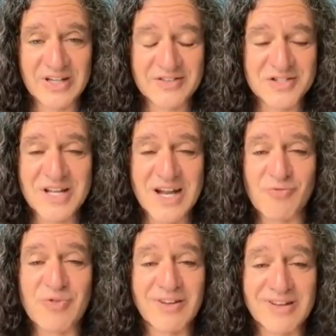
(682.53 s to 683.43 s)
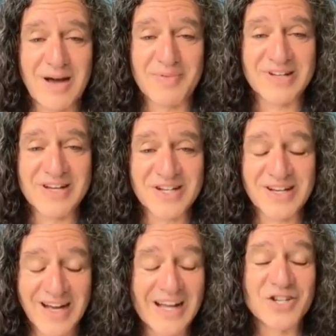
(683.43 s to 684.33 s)
This is not a real
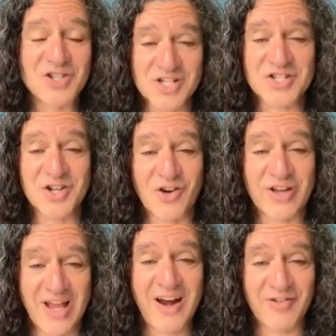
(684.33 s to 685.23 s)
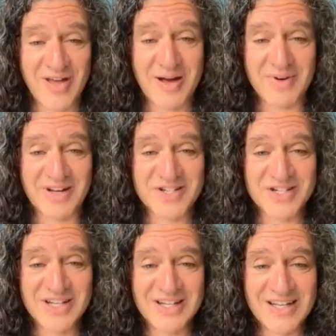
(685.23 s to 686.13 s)
competition. I just don't care that
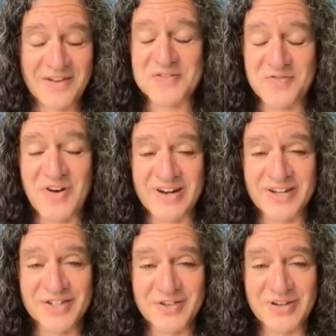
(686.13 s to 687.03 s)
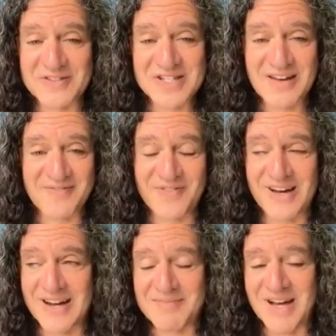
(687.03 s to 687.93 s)
much. If it's fun, I'll do it. If it's not
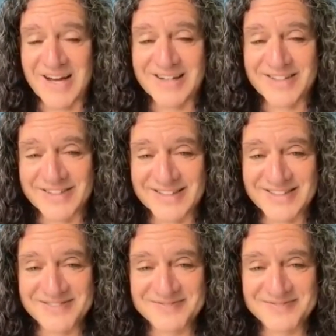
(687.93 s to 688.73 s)
fun, I'm not going to do it.